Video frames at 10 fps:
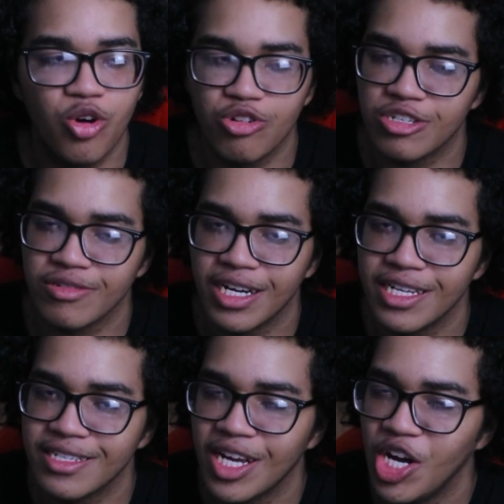Also,
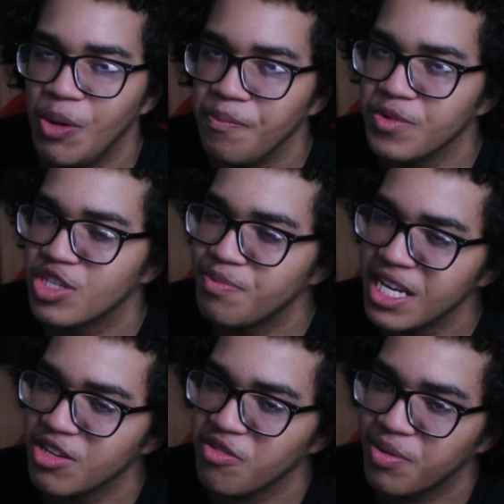guys,
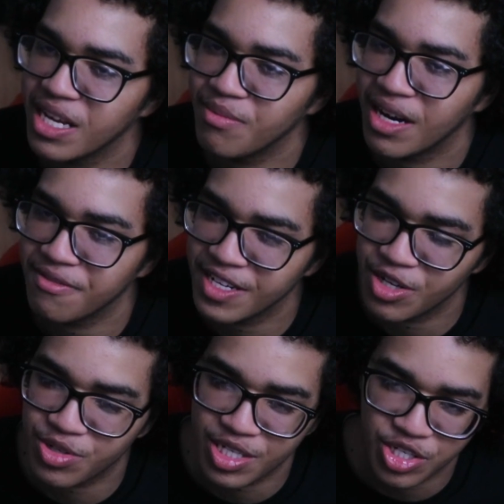speaking of playing my
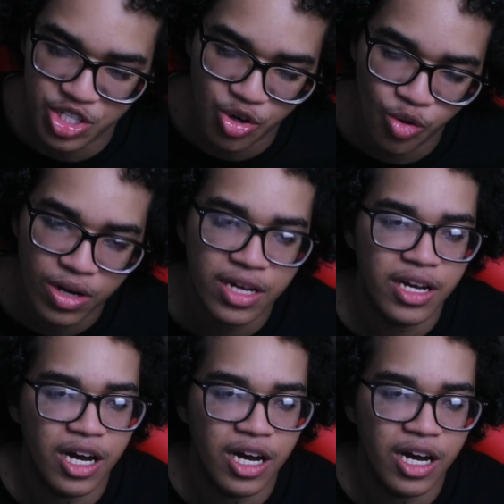videos in your school,